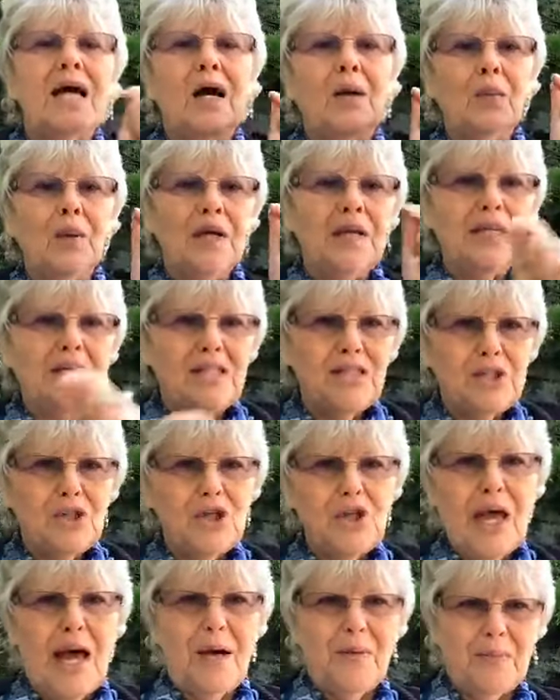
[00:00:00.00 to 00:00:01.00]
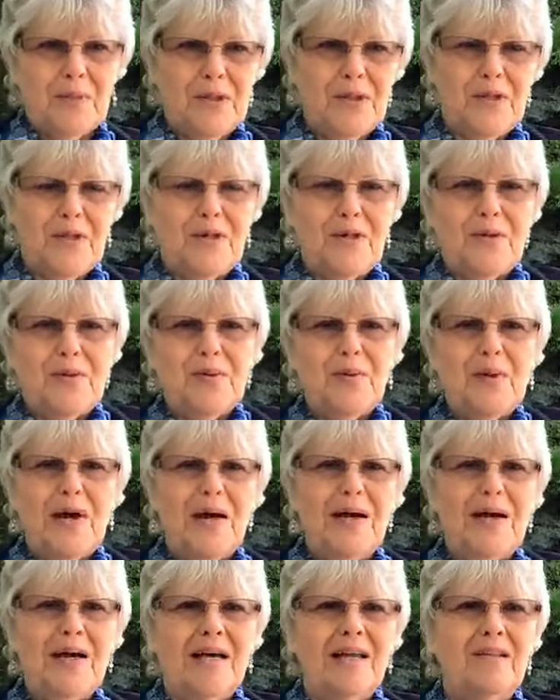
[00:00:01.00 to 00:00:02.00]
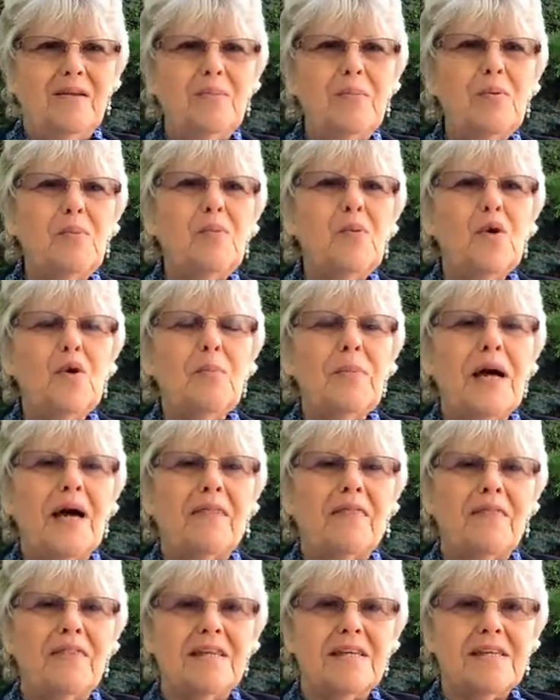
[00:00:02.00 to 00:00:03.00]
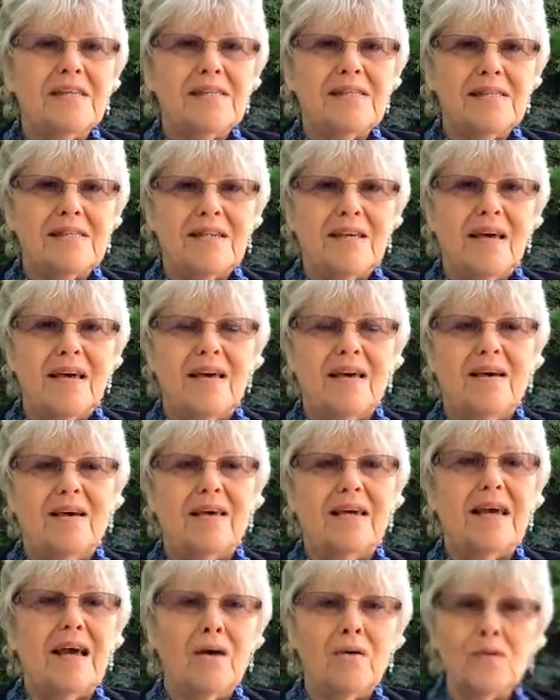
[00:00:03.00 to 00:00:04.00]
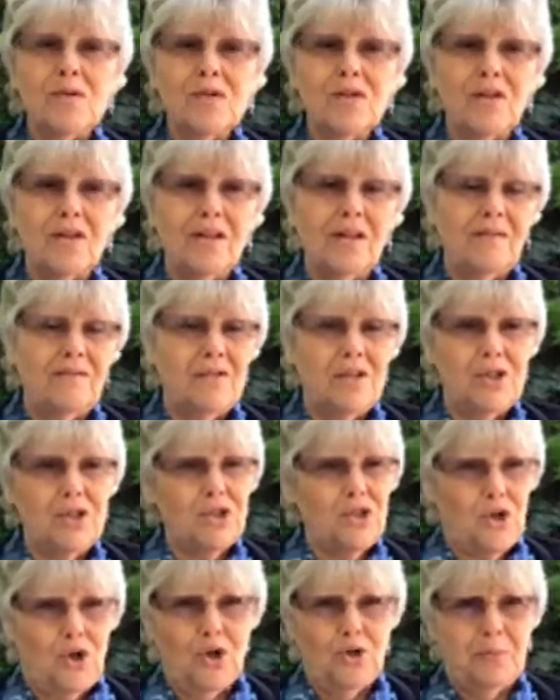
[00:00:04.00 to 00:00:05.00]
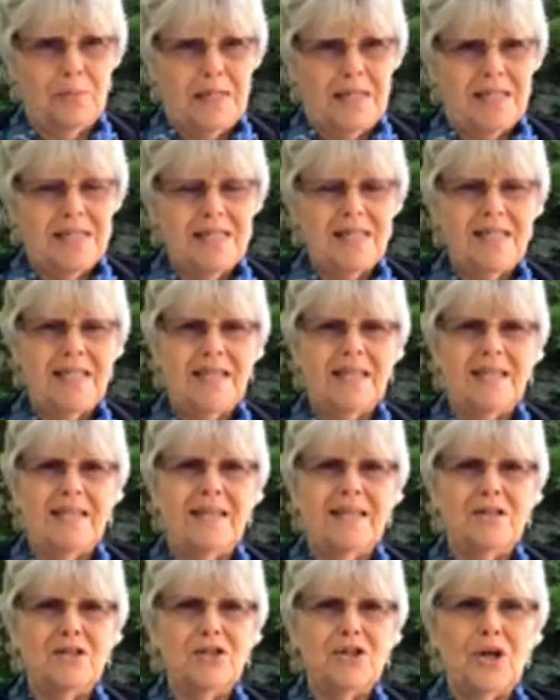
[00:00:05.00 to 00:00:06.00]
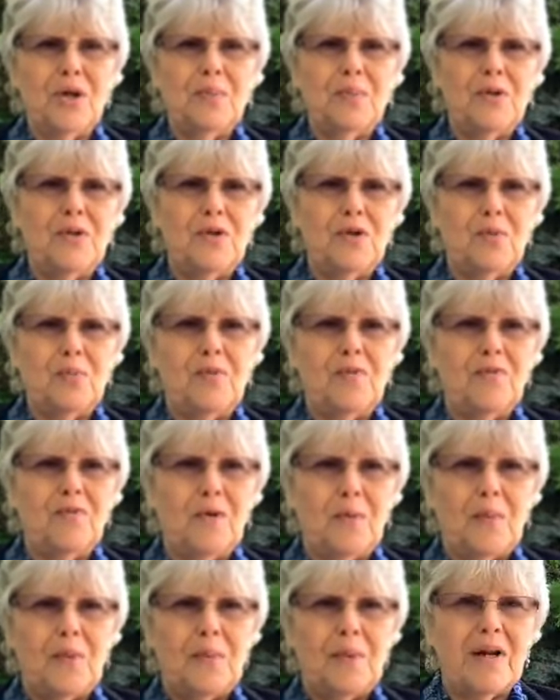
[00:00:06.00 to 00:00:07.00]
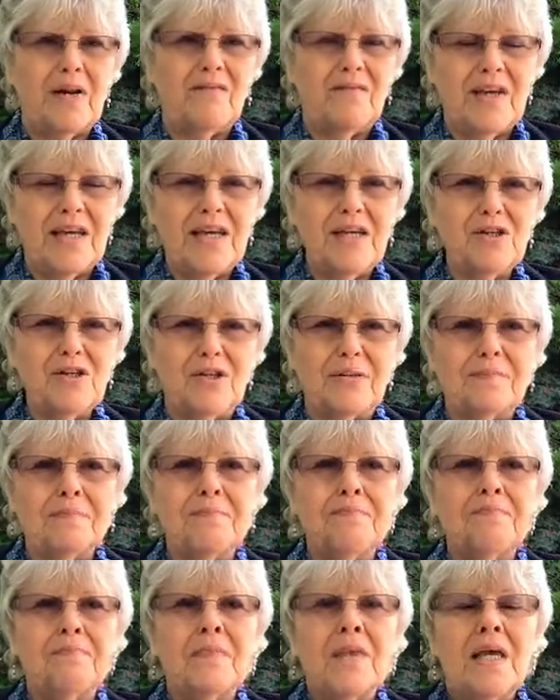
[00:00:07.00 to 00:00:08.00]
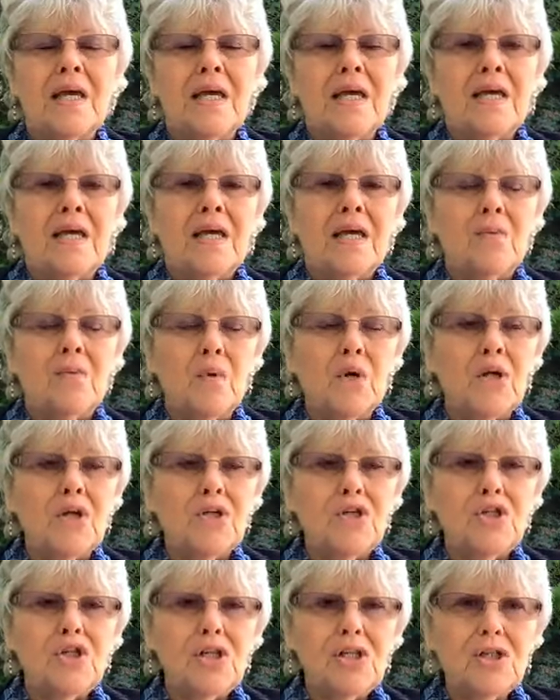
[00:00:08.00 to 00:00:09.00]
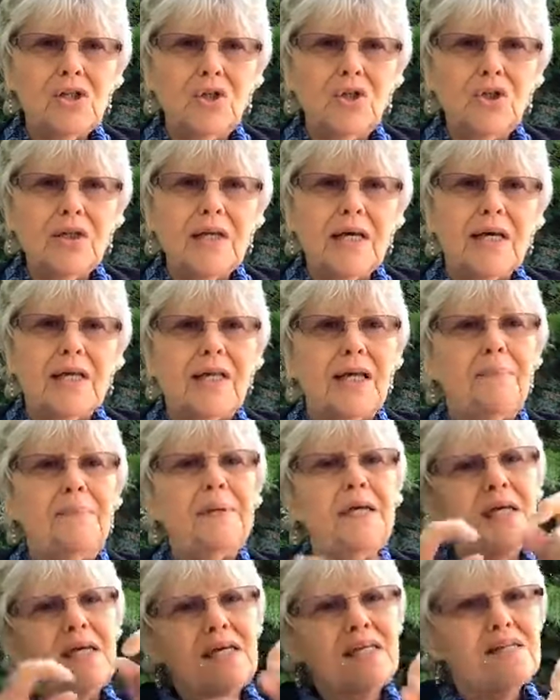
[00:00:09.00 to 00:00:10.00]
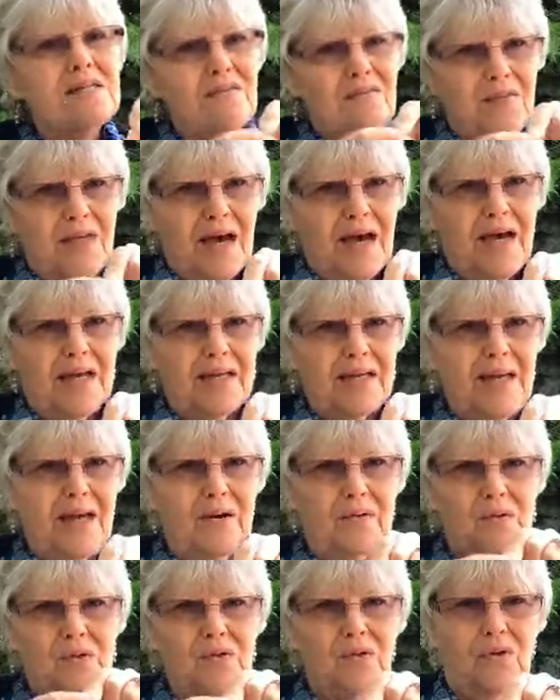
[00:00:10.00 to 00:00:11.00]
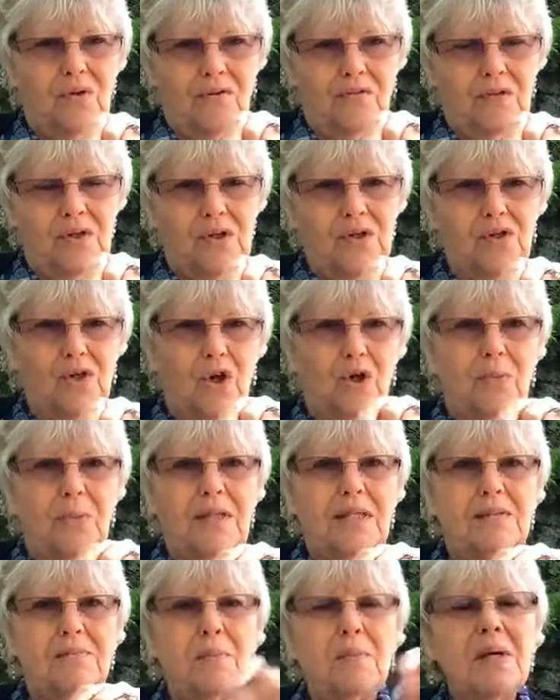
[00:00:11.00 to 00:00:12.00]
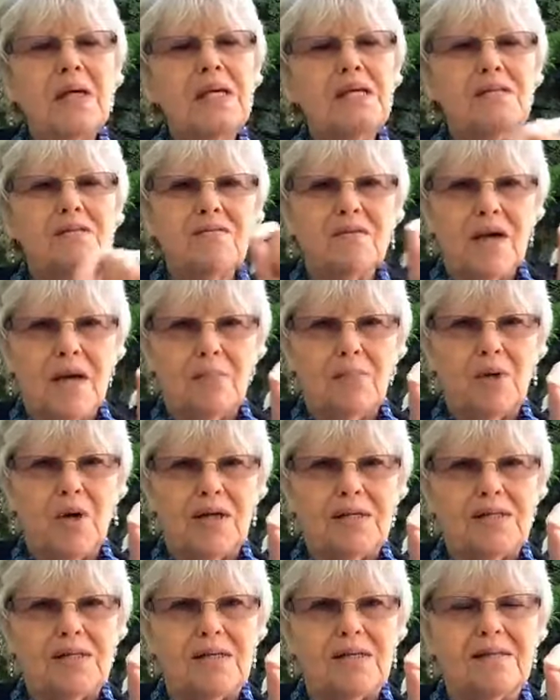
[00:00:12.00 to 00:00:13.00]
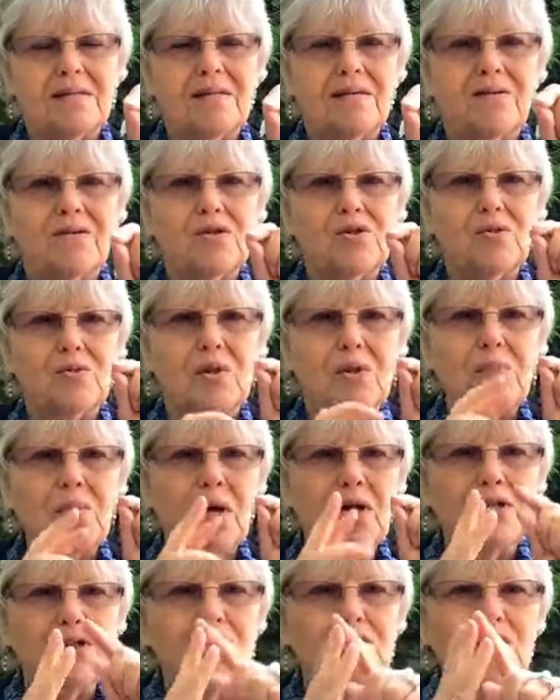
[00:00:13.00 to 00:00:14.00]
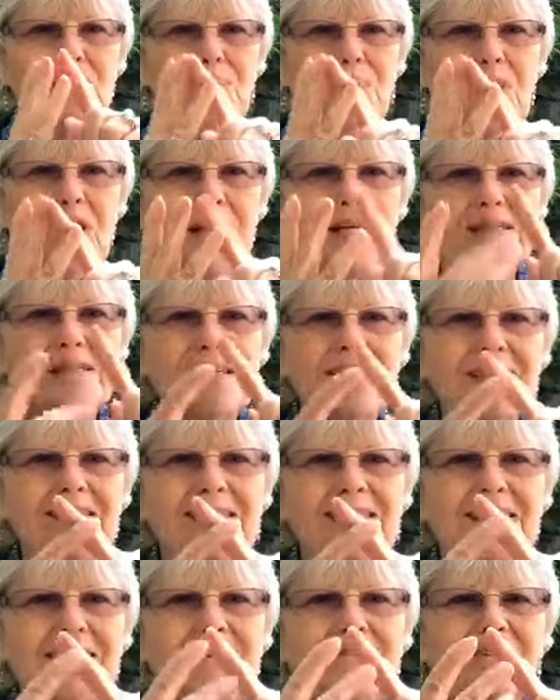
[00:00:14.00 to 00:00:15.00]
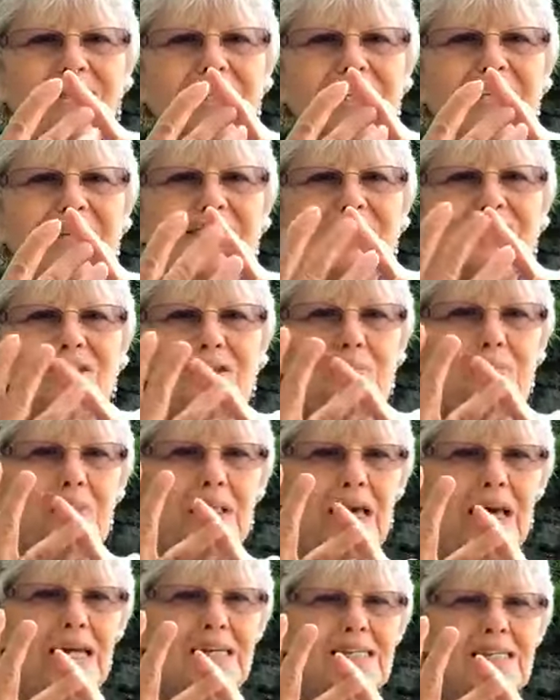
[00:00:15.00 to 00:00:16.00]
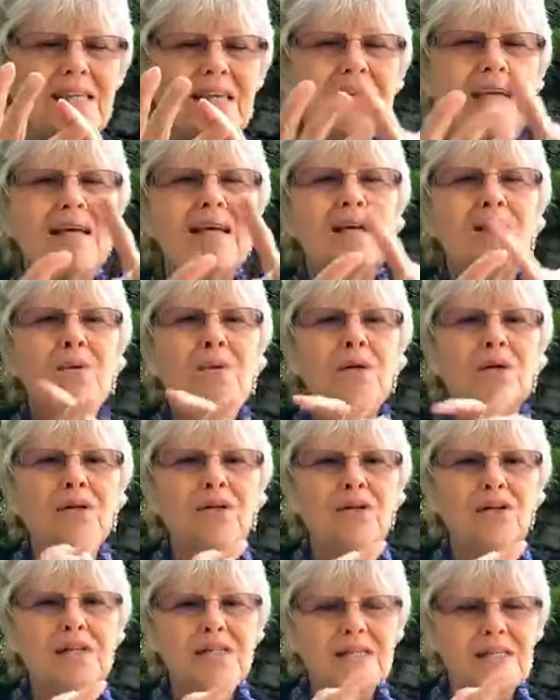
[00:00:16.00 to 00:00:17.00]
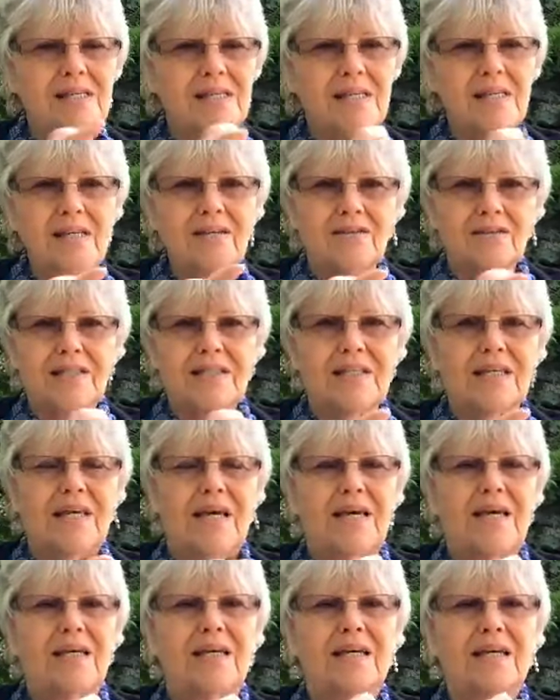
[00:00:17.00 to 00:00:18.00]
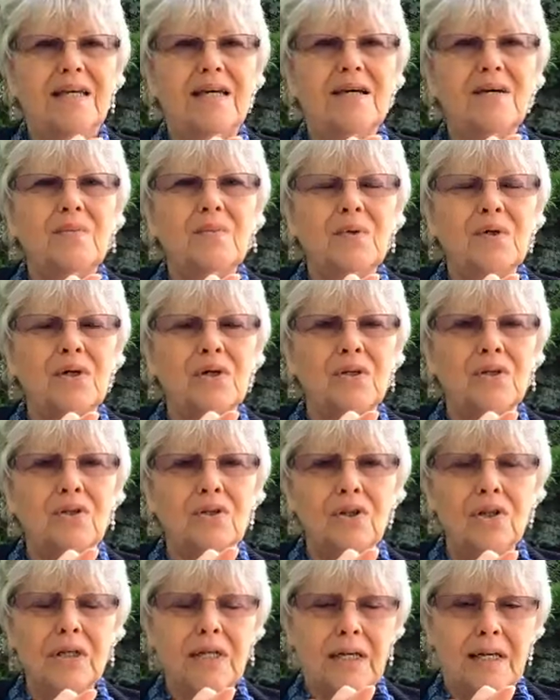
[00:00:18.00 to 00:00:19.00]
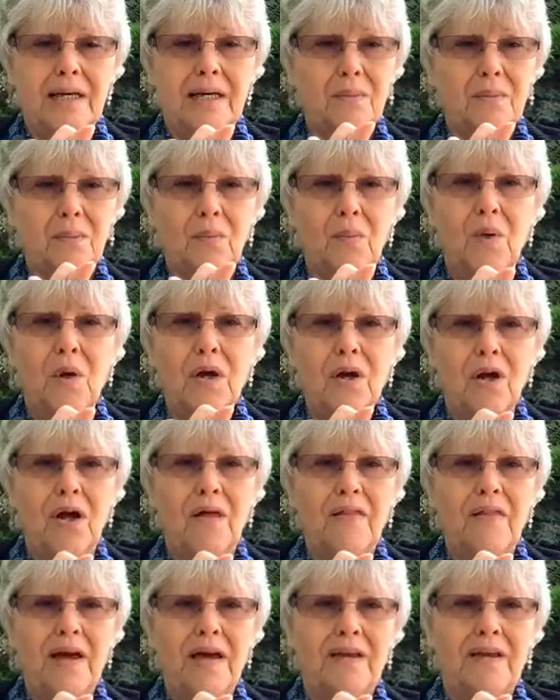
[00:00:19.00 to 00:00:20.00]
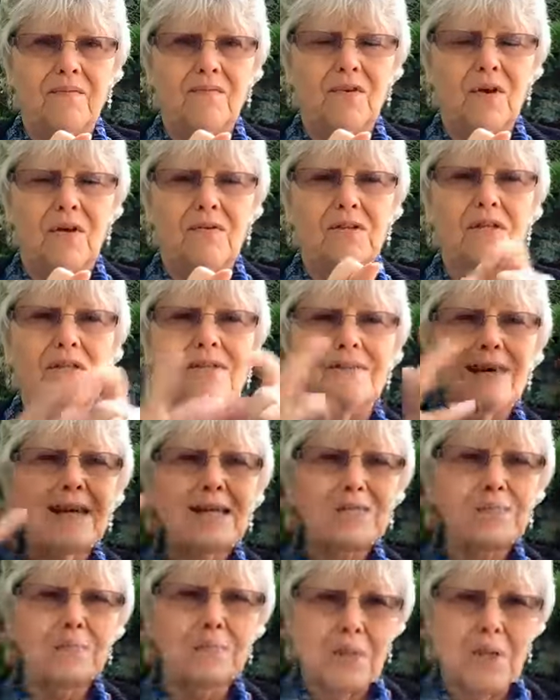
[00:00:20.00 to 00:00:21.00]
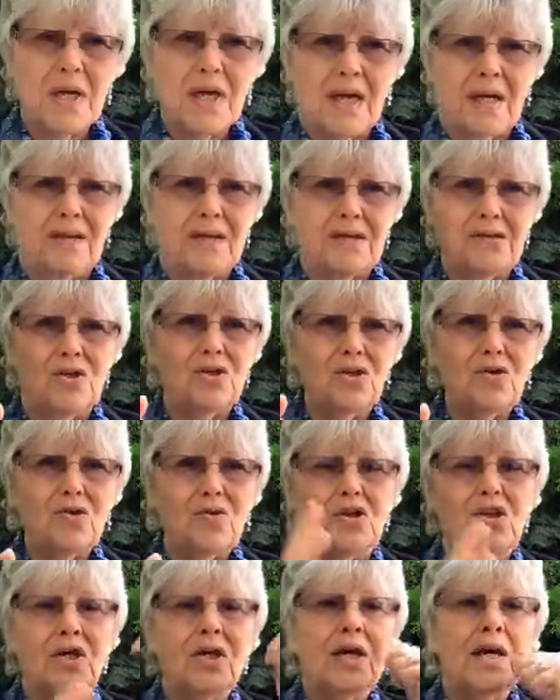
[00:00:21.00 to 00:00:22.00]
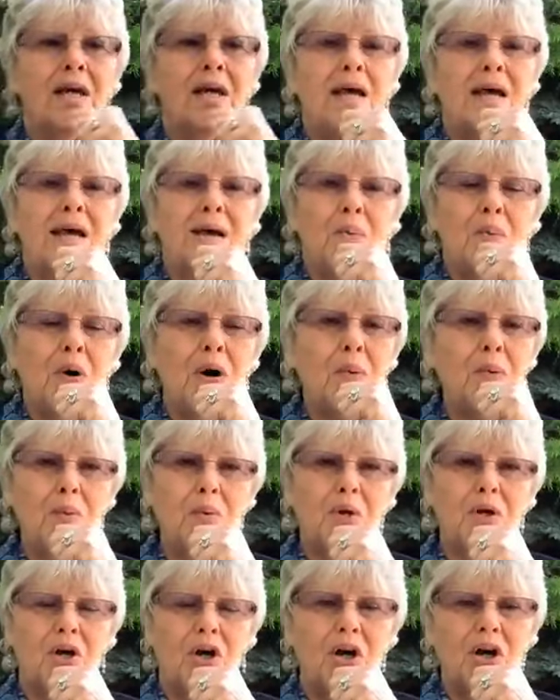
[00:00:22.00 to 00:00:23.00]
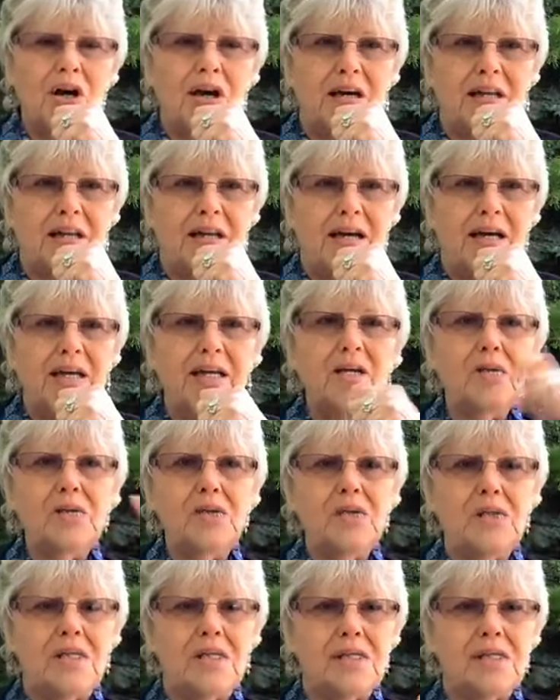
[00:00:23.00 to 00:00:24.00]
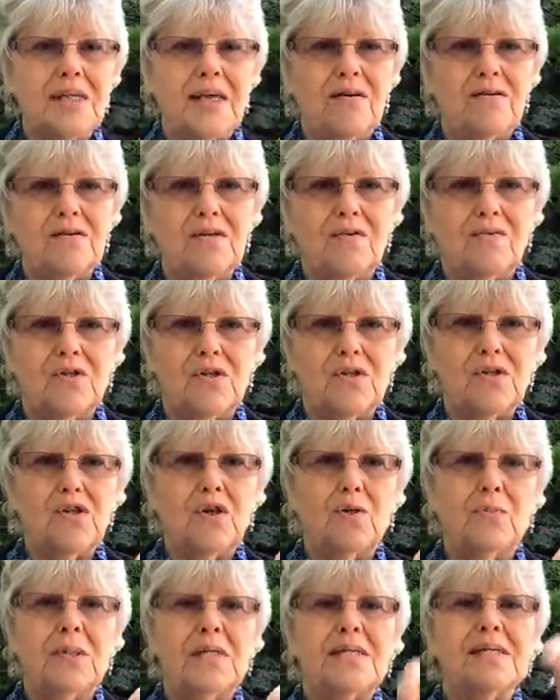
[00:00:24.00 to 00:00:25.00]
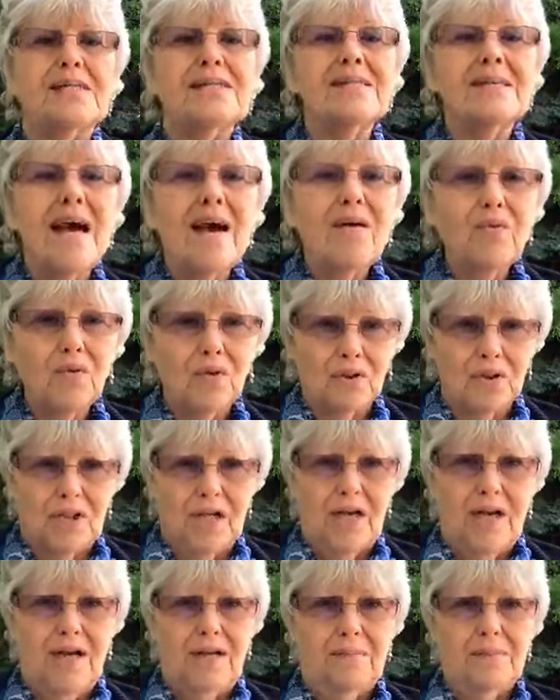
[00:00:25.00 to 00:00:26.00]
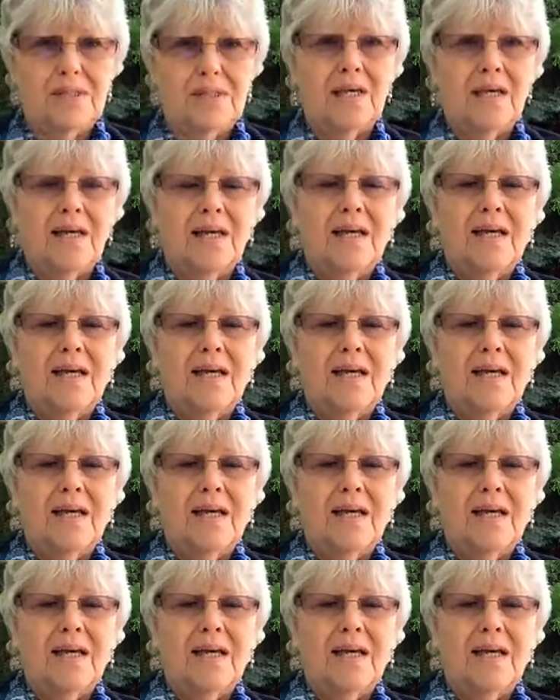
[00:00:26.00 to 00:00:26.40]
I wanted to chat with you a little bit more about this uh, Council of Discernment that I shared with you before we went on vacation. And we're going to just look at a piece of that Council of Discernment, a piece of that process. There's three parts to the process, seal, heal, and bless. We're going to look at seal today, and we're going to look at what all that involves, because that's big, that's huge. While we were gone, I used this Council of Discernment several times